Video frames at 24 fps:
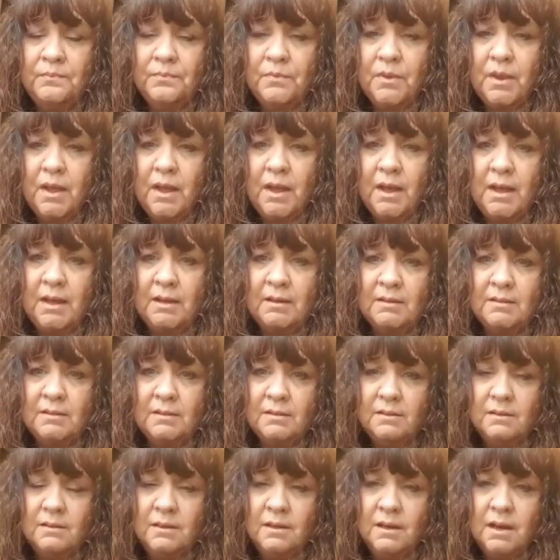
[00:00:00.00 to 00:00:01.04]
And,
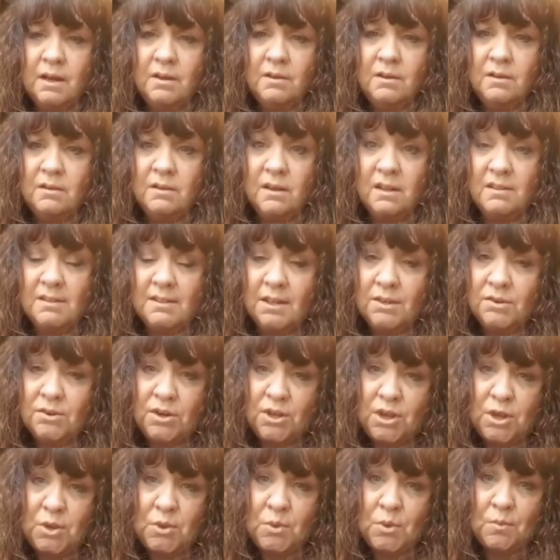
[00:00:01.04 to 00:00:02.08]
you know, considering
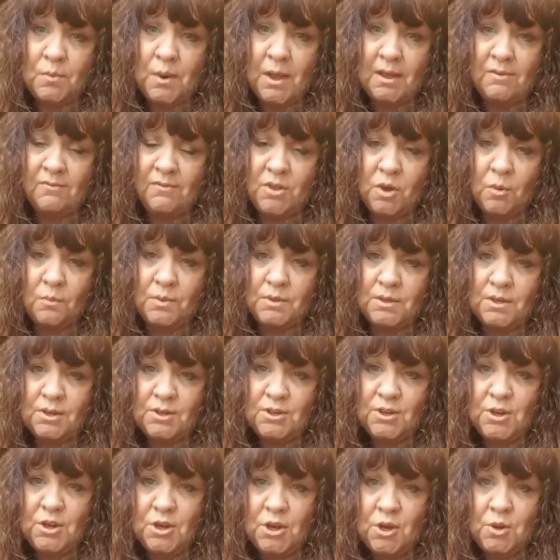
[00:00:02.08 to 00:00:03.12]
that you were playing for the
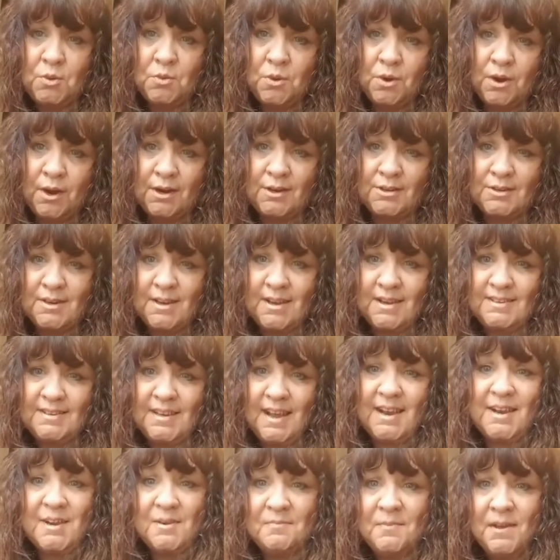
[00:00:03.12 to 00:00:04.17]
opposition, you were actually
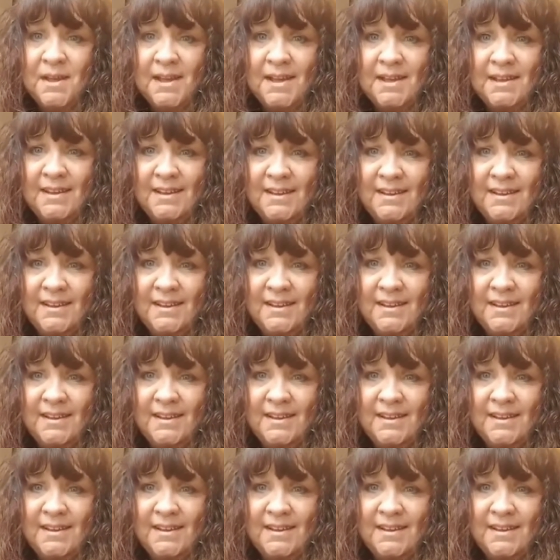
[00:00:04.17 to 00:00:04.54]
telling me